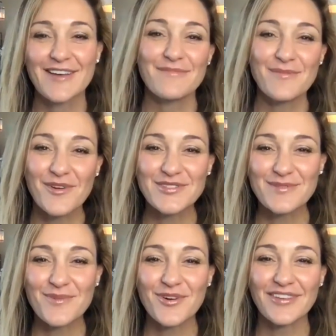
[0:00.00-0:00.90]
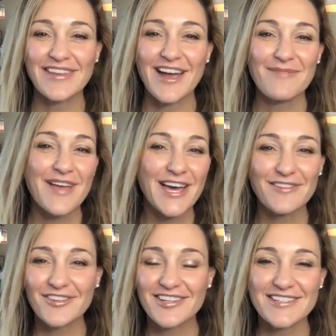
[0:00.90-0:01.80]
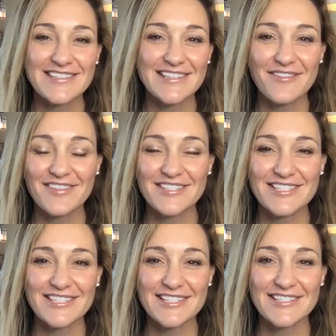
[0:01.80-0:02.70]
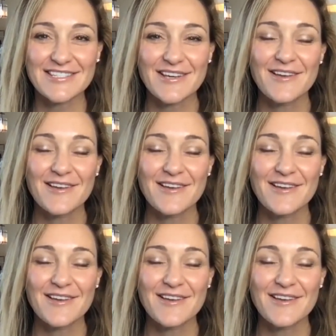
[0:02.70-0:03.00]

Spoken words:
But most importantly, I'm head of her Hills in Love with Jesus.